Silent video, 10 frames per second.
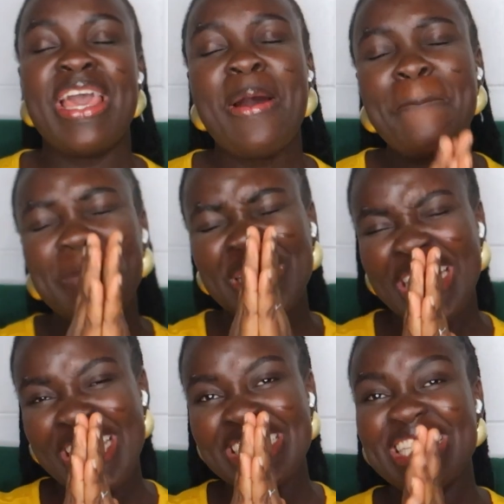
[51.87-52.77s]
and
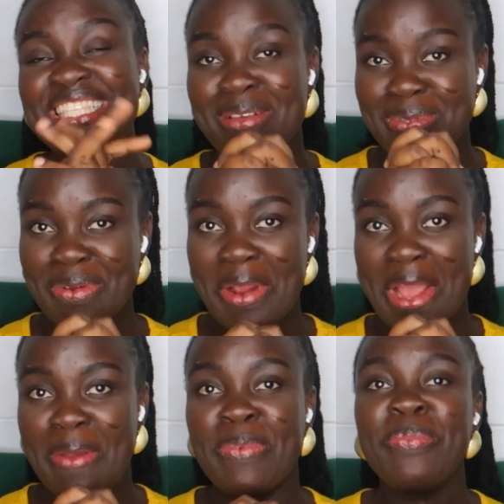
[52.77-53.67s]
please
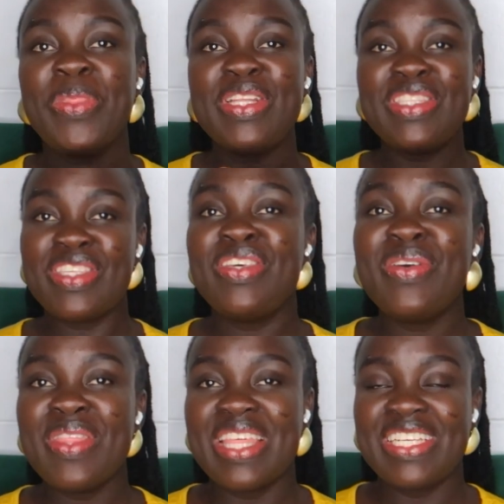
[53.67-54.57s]
subscribe
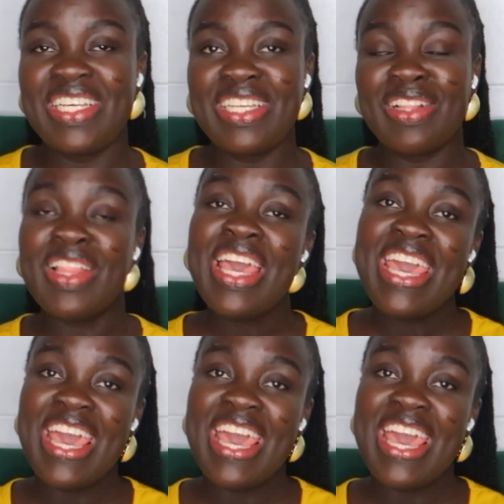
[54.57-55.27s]
to the channel.